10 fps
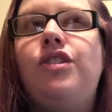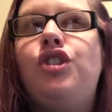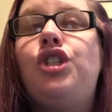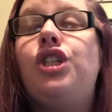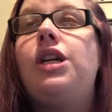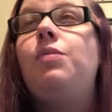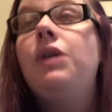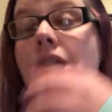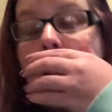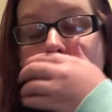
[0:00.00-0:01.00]
she
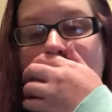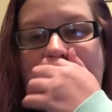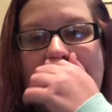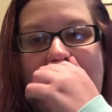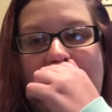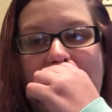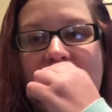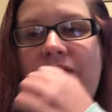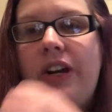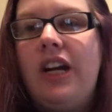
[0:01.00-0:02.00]
would come and stay
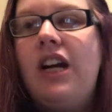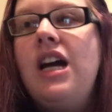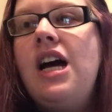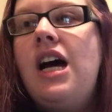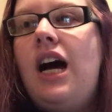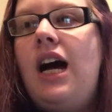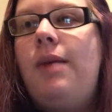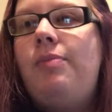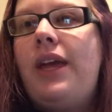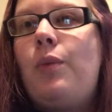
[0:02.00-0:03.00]
here for
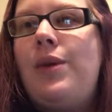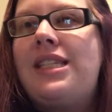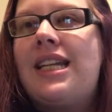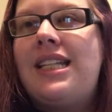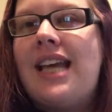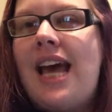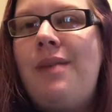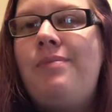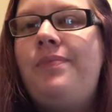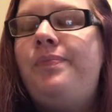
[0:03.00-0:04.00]
like weeks at a
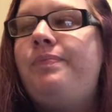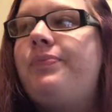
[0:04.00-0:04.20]
time.